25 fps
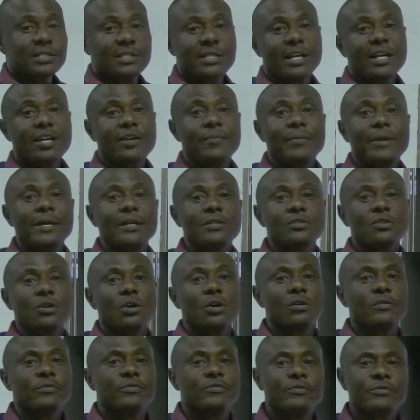segment
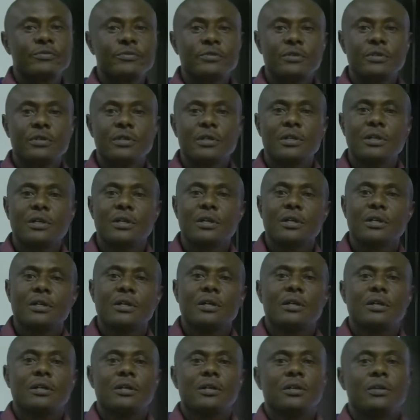of
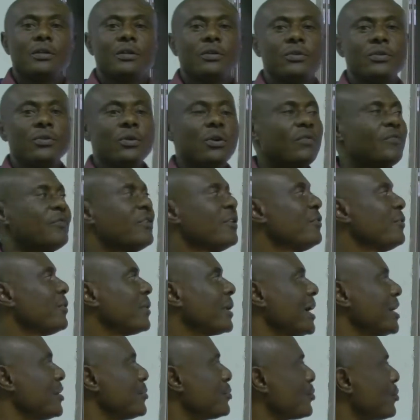your
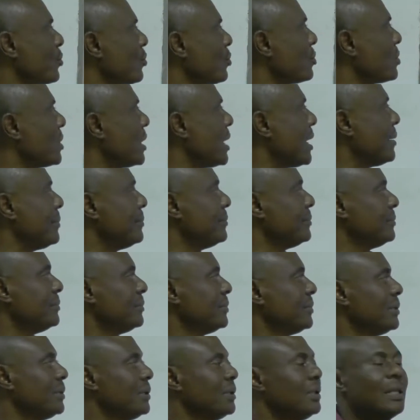favorite program,
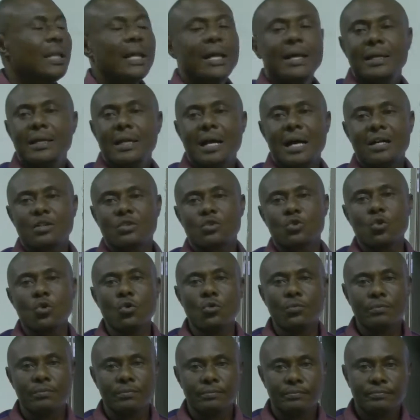Learn at
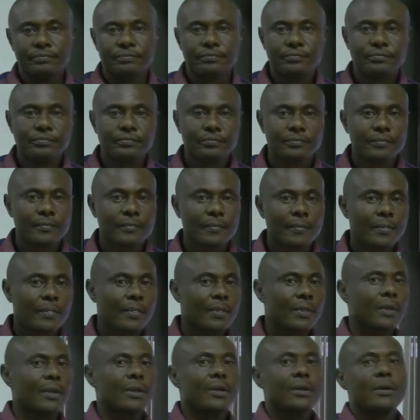Home.
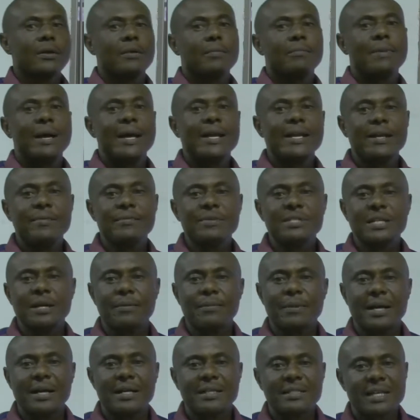My name is
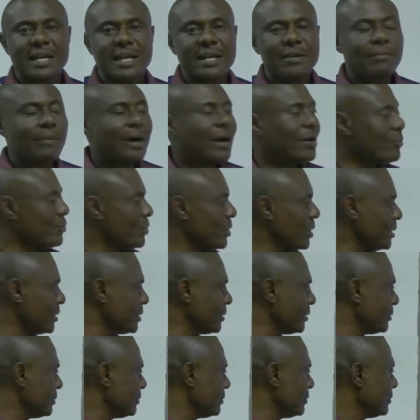Aparanta
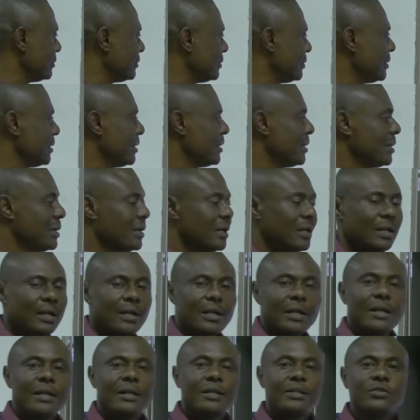Emmanuel,
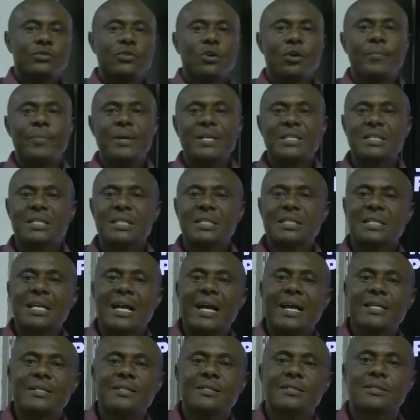your basic
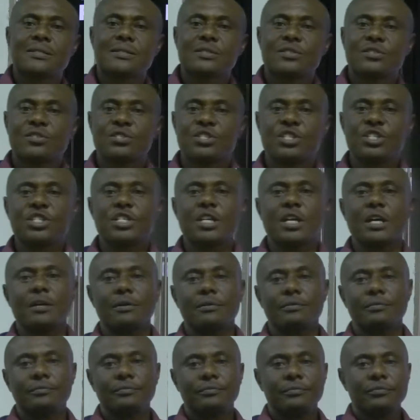science teacher.
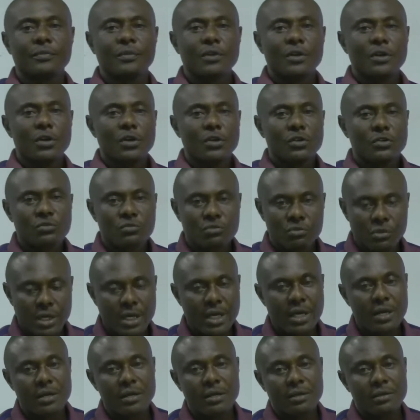
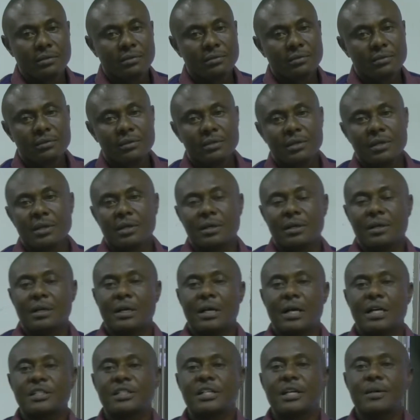Today,
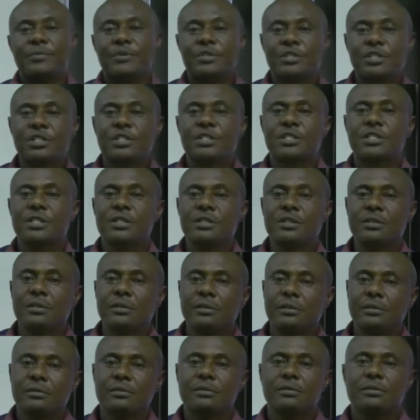I shall be
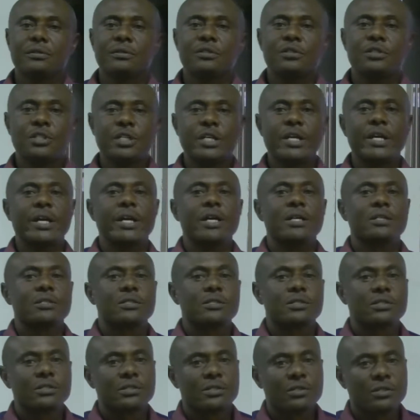teaching
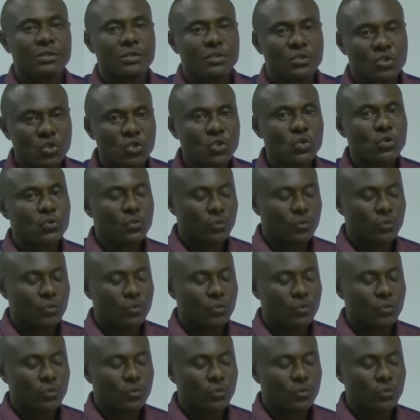JS2.